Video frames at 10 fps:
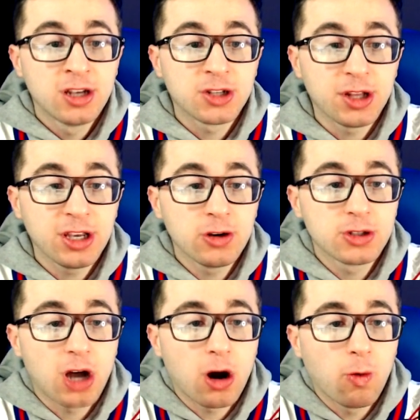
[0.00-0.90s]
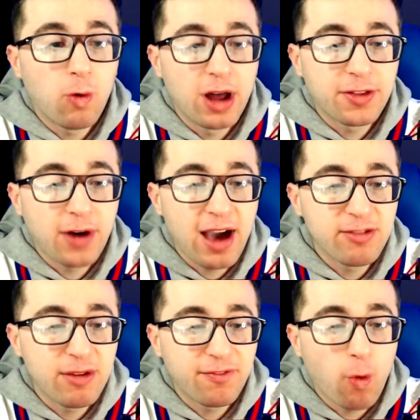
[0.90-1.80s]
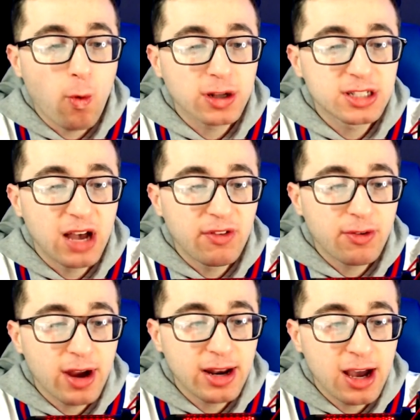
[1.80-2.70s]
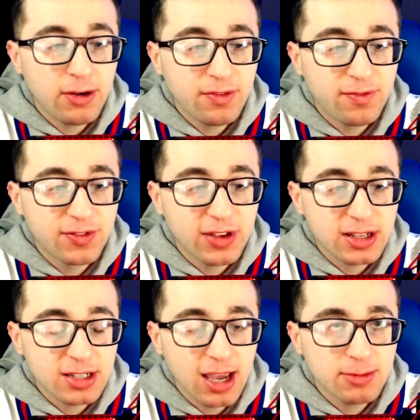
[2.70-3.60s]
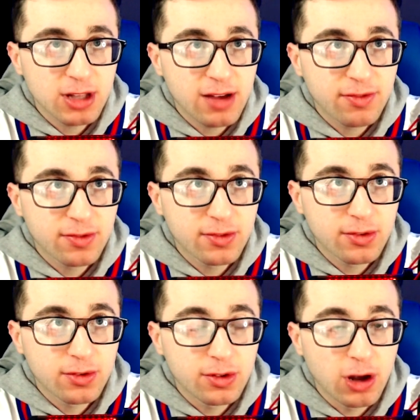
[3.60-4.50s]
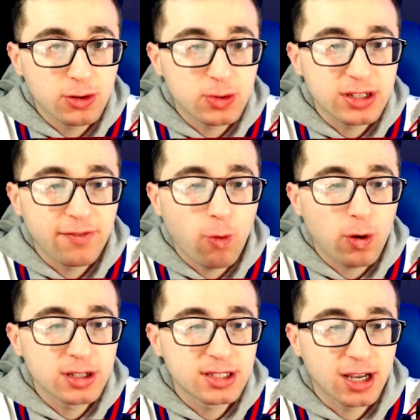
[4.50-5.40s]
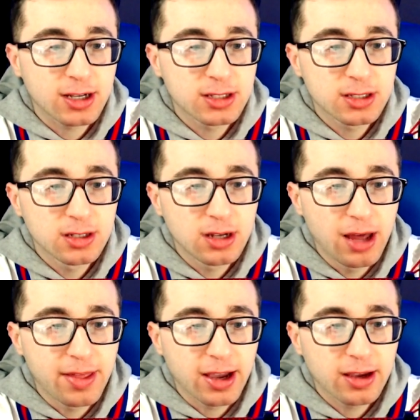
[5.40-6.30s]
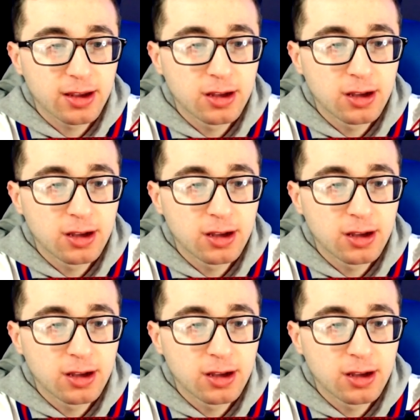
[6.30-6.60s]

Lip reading: So the Eagles are what? Do I have them at 4-7 right now with 6 games left? No, was that 4-6? I think.